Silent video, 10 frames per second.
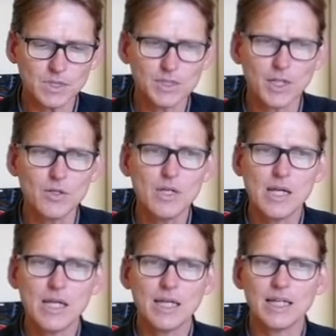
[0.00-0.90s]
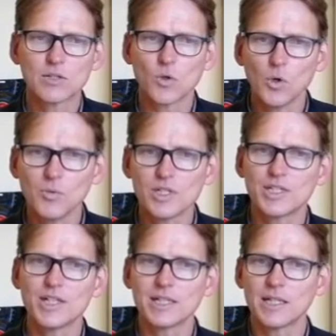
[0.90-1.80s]
So it's
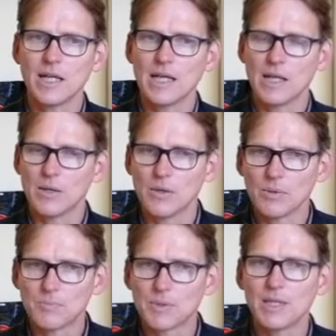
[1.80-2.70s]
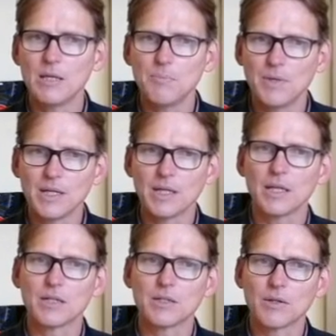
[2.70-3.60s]
almost just
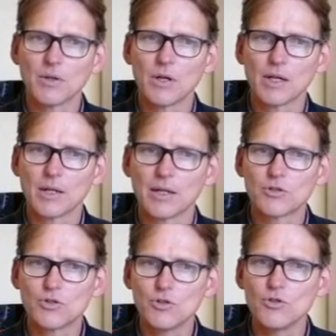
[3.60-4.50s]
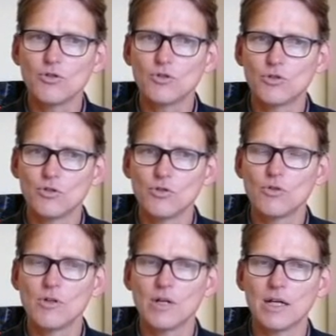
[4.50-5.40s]
keeping true
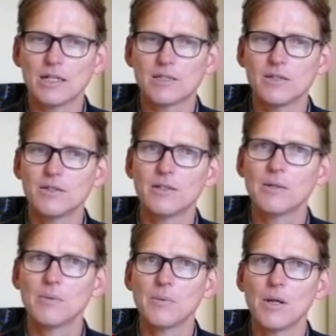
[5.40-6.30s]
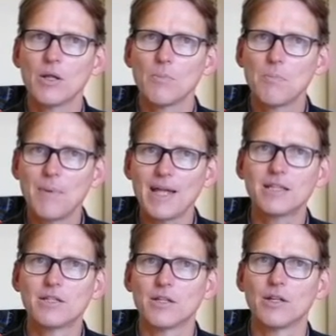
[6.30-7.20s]
to a certain
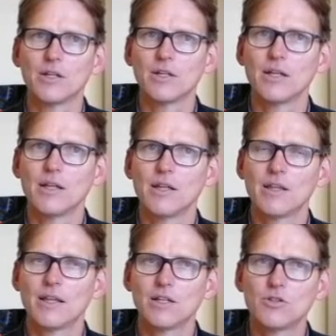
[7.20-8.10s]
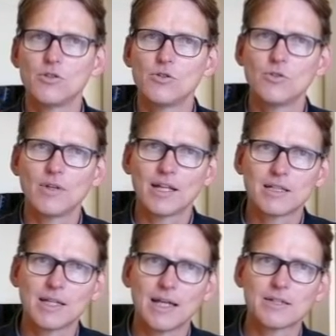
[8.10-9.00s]
pattern that you
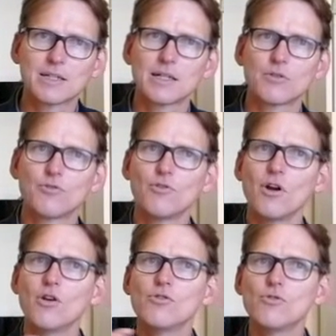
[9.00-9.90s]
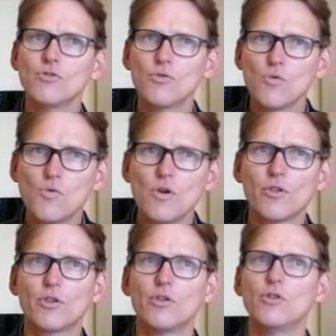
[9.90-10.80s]
that has grown
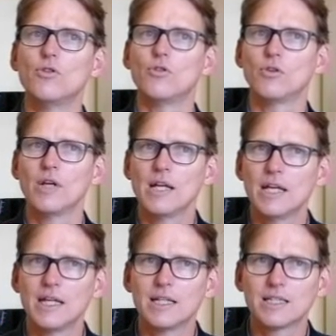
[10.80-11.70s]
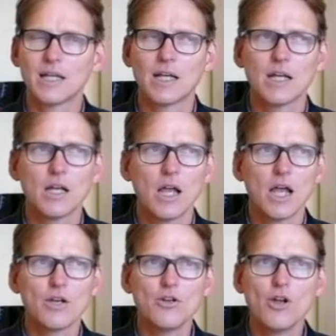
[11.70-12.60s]
with you. It's a
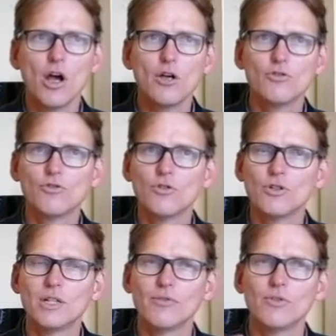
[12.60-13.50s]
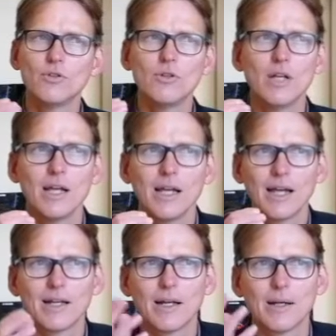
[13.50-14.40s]
a known route. If you
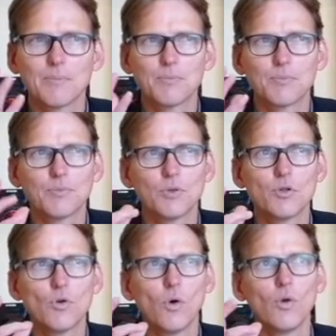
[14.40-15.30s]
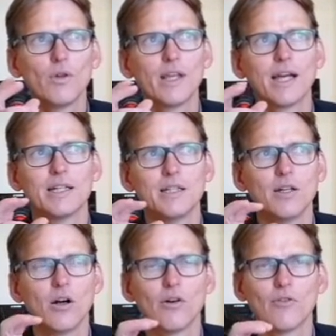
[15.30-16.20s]
uh, recall the
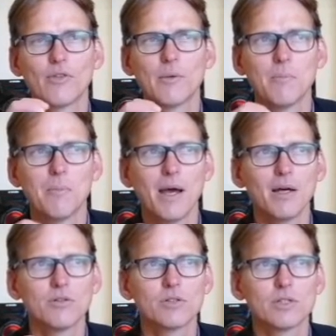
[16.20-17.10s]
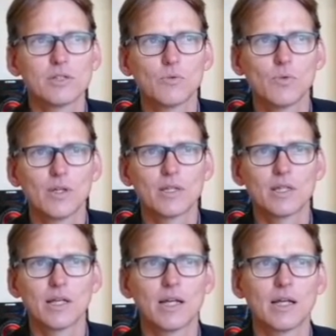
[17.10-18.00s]
idea of the mouse
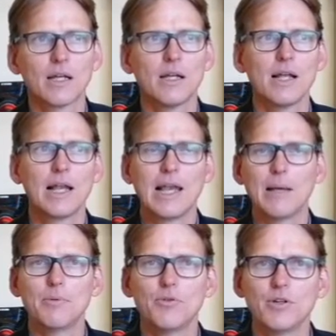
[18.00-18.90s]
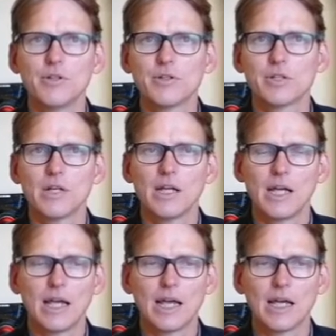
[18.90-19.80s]
with a labyrinth
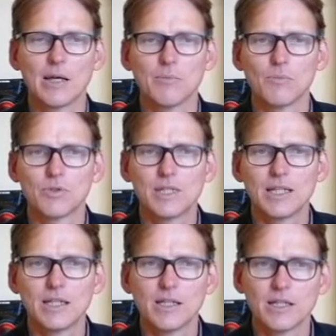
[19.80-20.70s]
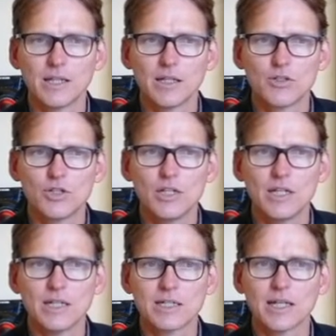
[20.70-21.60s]
um, seeking the
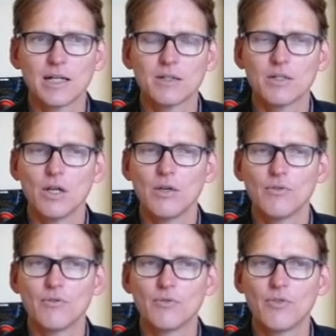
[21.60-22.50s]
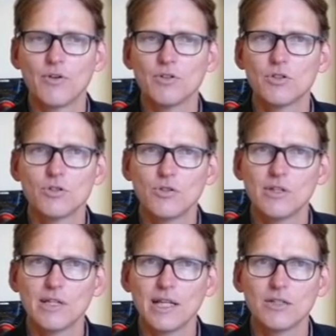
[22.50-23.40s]
cheese, and very
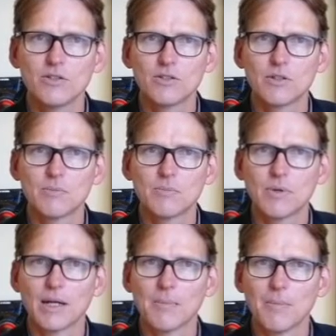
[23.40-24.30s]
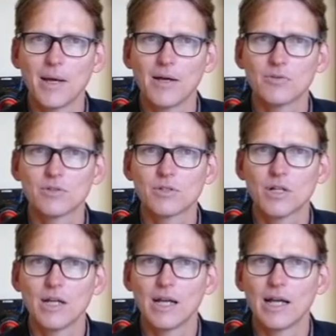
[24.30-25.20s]
soon that
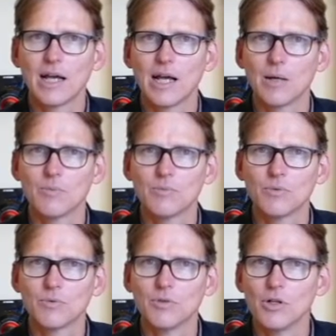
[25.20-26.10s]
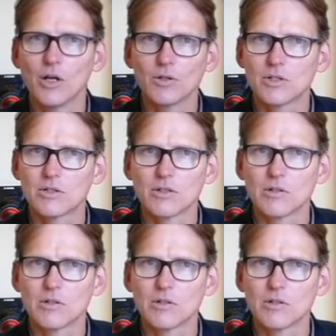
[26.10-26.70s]
mouse um, no,